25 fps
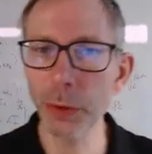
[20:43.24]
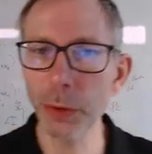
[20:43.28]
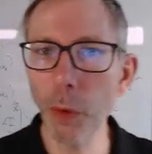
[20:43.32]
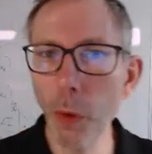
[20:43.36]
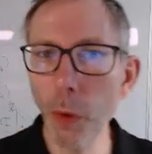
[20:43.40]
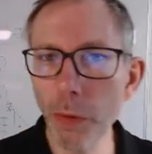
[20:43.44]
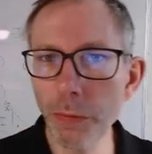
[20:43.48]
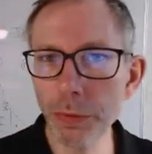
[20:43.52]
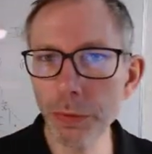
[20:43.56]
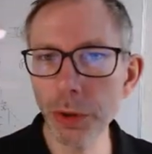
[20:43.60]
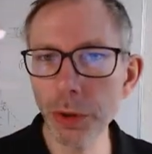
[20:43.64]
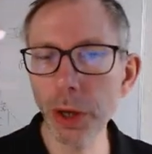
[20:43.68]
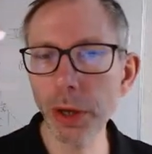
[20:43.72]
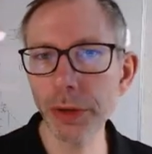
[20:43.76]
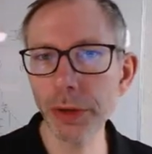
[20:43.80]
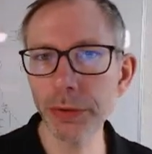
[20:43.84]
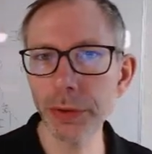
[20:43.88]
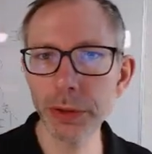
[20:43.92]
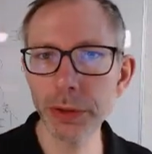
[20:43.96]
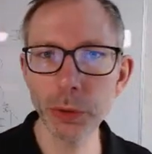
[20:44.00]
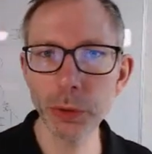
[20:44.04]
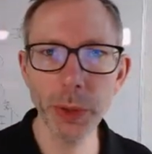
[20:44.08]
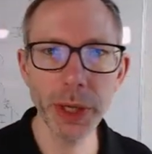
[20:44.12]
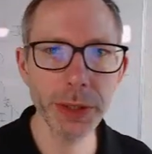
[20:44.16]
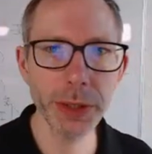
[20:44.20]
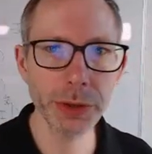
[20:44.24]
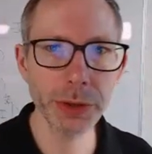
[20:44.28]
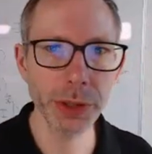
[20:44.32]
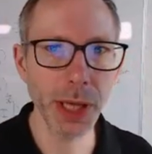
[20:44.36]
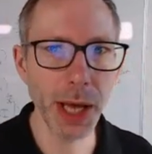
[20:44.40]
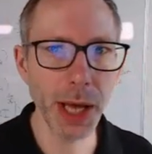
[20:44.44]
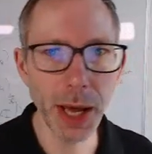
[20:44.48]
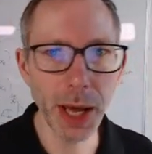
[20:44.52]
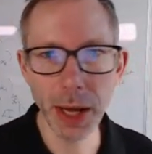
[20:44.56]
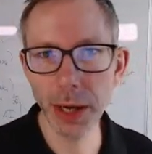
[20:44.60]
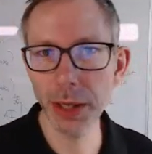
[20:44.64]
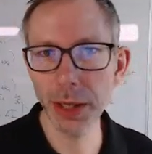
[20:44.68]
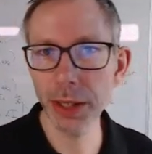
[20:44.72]
overall situation,
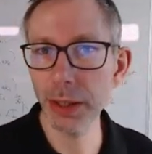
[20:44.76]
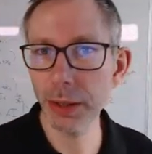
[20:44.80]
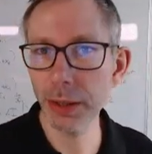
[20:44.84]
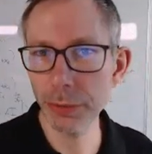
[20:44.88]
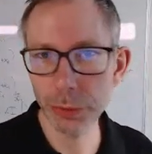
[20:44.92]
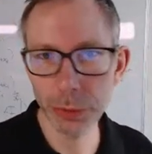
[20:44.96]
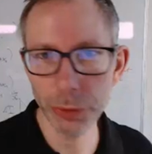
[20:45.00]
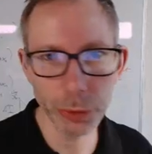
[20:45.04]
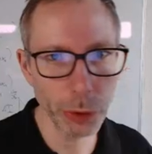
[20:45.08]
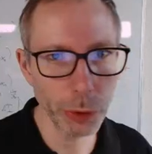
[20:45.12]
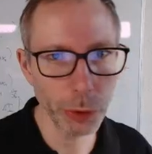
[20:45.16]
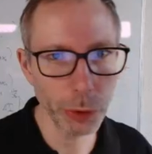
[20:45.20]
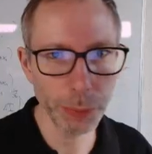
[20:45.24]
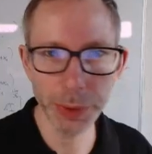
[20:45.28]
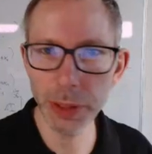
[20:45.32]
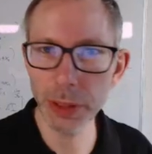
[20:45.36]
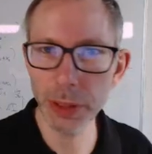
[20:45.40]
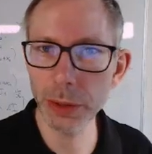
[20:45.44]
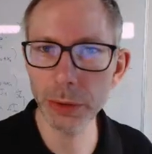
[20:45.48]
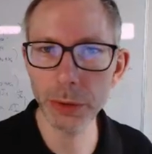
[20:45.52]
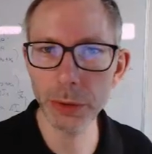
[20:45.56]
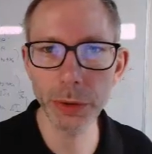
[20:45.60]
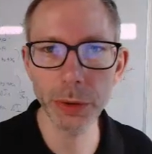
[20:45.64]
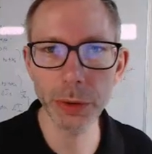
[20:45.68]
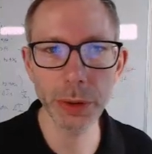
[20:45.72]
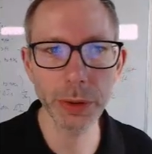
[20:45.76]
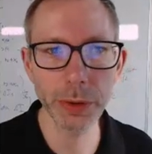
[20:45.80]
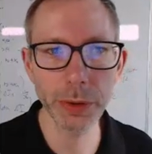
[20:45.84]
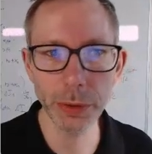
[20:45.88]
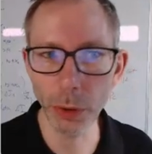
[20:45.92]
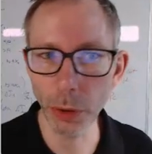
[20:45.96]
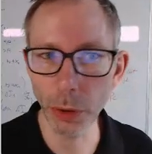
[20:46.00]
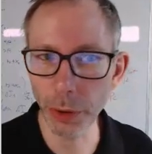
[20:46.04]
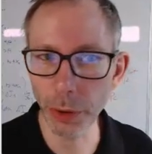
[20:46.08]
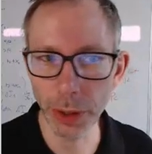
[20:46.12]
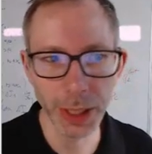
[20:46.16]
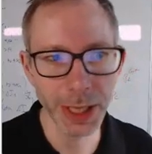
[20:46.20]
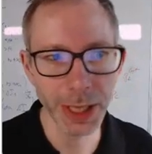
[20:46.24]
are European goods
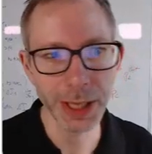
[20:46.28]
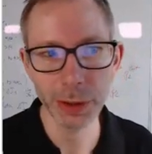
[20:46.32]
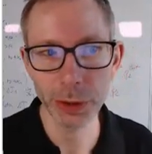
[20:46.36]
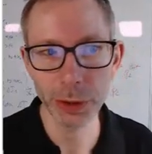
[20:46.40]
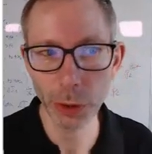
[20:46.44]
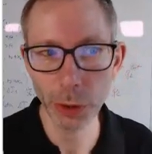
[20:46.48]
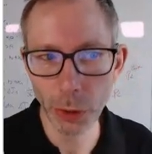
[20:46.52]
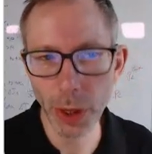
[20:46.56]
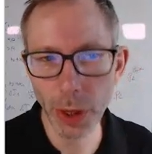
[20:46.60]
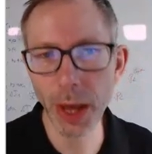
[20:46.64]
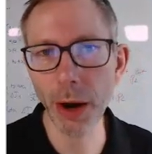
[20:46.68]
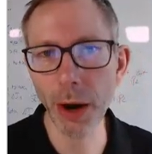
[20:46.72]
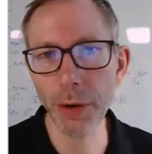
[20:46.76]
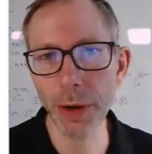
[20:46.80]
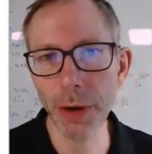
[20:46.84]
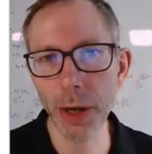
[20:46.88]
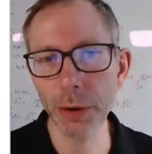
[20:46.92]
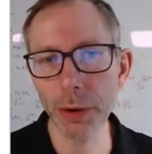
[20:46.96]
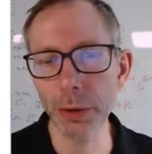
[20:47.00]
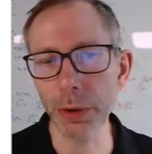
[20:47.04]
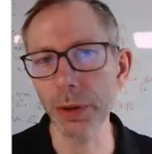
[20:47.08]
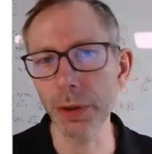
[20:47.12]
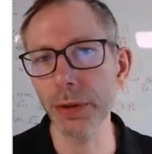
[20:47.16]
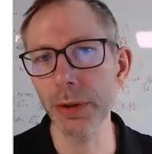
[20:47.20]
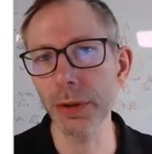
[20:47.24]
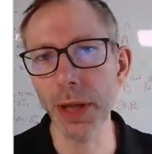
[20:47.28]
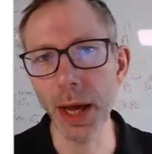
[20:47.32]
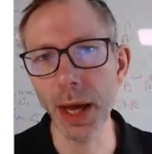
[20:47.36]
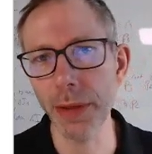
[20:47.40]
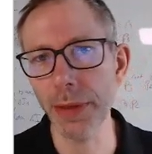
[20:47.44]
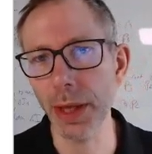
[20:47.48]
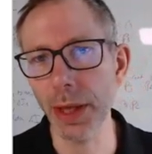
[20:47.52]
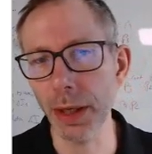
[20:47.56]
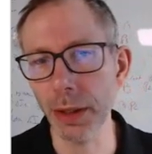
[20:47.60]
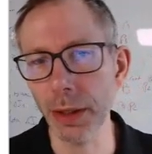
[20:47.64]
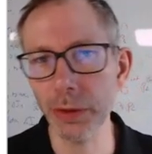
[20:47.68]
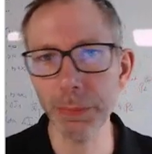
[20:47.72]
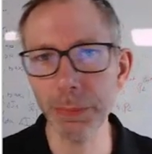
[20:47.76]
or euro area goods, are
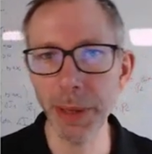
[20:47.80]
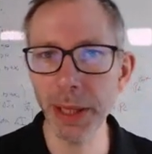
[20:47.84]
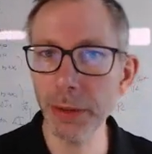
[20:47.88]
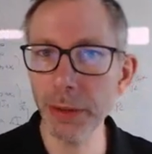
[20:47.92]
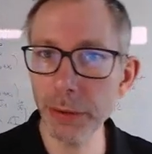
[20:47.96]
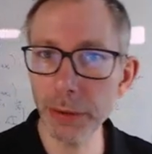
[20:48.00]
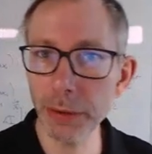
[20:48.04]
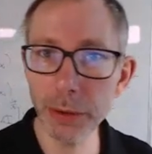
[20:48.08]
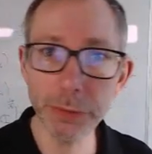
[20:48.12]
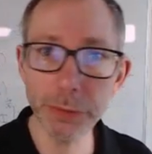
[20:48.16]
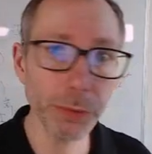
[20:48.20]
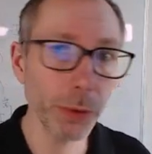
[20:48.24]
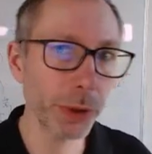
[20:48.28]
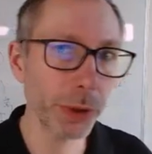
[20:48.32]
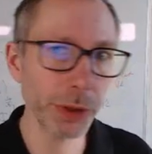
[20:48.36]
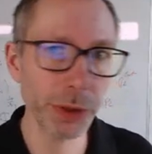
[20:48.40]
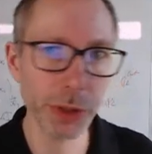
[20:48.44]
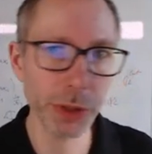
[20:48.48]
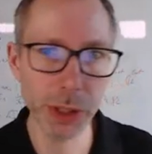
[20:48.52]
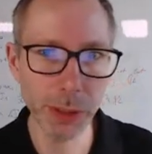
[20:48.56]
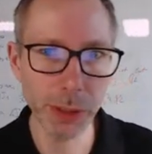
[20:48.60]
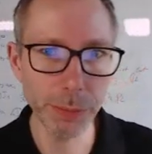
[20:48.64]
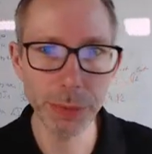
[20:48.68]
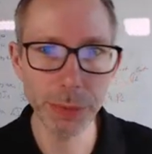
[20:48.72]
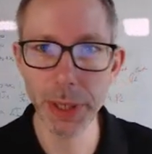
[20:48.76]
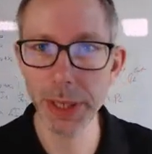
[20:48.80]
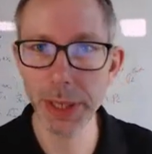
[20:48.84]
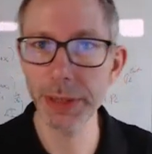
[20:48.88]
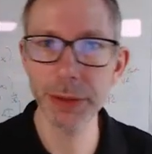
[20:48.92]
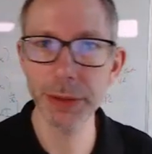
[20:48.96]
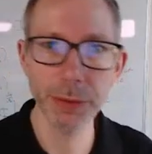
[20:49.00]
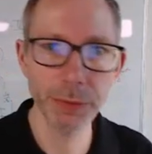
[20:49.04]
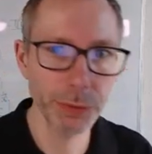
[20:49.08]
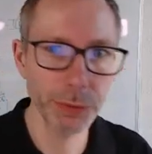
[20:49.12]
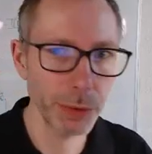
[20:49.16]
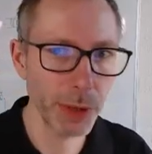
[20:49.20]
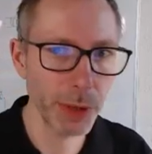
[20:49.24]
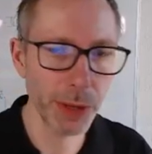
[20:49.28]
they expensive or cheap
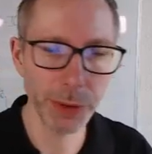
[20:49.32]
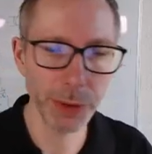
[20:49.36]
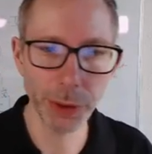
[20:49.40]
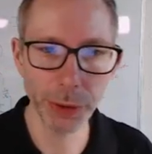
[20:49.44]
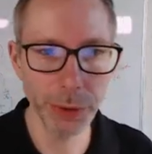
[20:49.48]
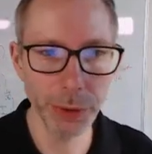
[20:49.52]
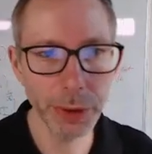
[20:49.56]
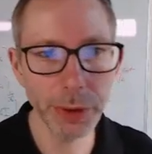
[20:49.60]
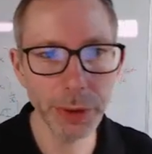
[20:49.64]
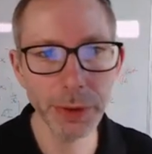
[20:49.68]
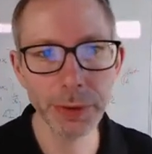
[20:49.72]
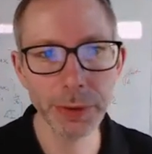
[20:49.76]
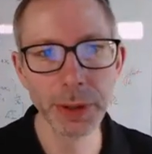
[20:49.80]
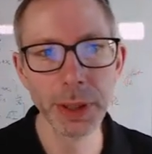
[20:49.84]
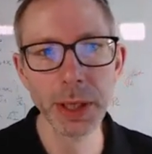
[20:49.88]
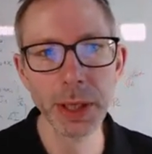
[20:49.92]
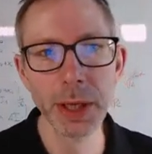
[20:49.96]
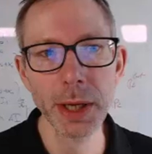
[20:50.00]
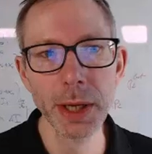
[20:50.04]
relative to other goods?